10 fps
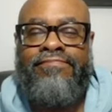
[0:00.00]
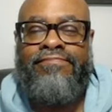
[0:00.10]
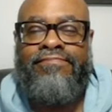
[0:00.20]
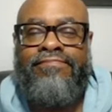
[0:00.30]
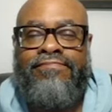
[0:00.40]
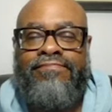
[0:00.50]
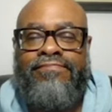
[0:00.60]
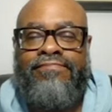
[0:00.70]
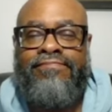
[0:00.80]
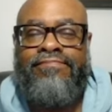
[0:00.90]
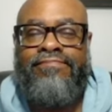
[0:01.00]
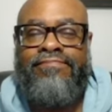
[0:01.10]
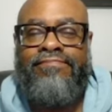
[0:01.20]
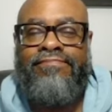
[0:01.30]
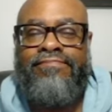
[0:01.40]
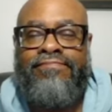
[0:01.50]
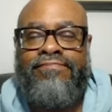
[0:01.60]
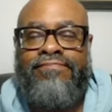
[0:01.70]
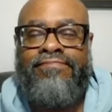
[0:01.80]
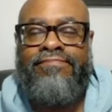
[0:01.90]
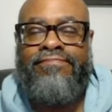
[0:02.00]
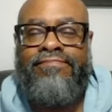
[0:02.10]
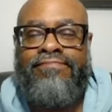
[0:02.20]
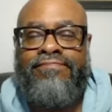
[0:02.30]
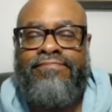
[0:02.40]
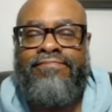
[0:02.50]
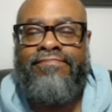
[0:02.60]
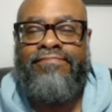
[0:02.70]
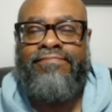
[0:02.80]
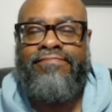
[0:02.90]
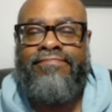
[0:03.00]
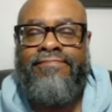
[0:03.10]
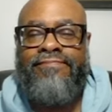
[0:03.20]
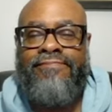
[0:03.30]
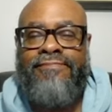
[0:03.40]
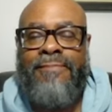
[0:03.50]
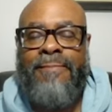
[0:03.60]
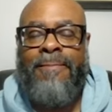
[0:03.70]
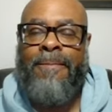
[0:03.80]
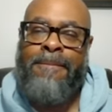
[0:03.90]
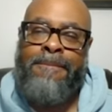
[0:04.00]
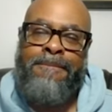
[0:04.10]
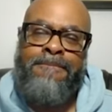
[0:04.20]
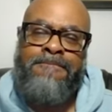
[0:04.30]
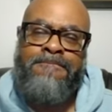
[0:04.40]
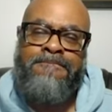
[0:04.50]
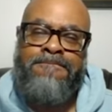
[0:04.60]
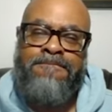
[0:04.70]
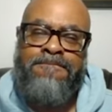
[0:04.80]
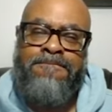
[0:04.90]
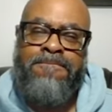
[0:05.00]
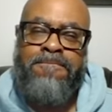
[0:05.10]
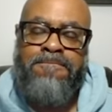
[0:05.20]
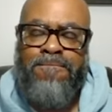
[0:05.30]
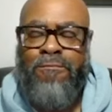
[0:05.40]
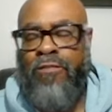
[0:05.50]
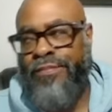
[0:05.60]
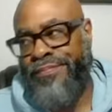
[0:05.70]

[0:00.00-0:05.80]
The person shown says nothing.